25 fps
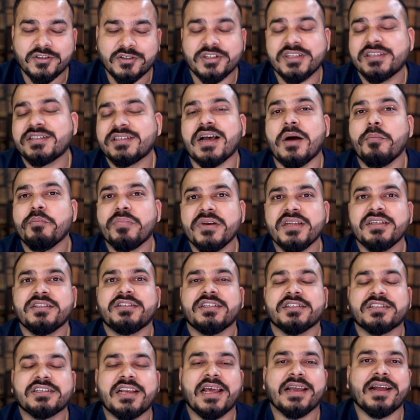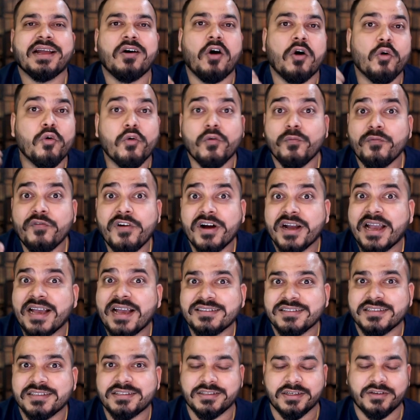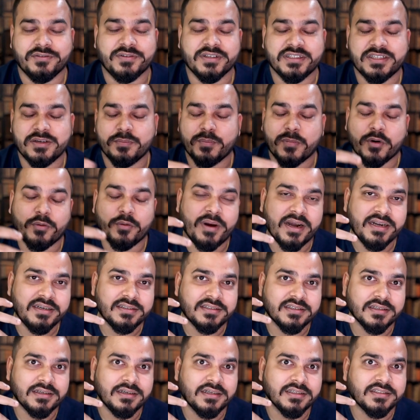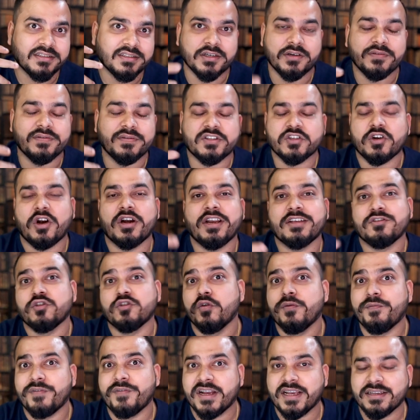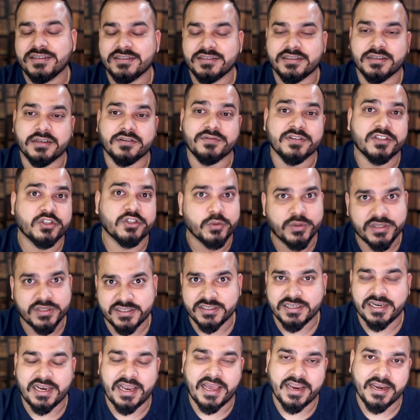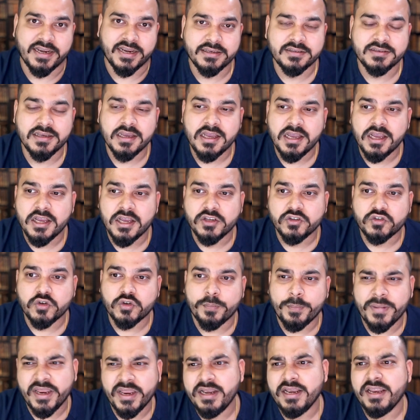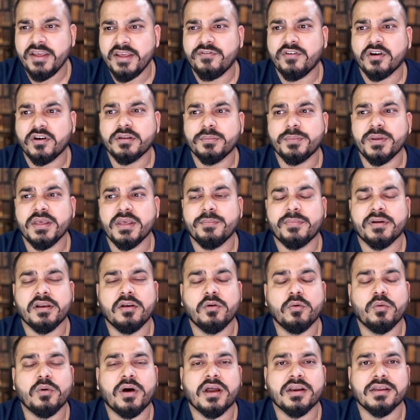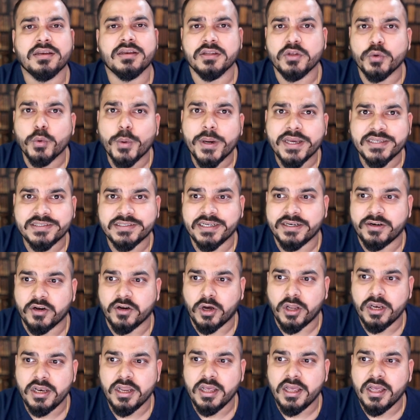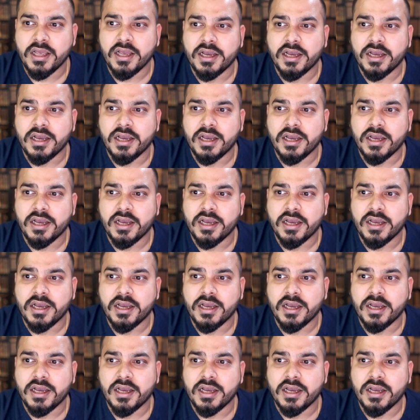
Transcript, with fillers: So this company is just like a homework as a service. It provides a service called as homework as a service to its clients. So mainly for the people who are in US and all.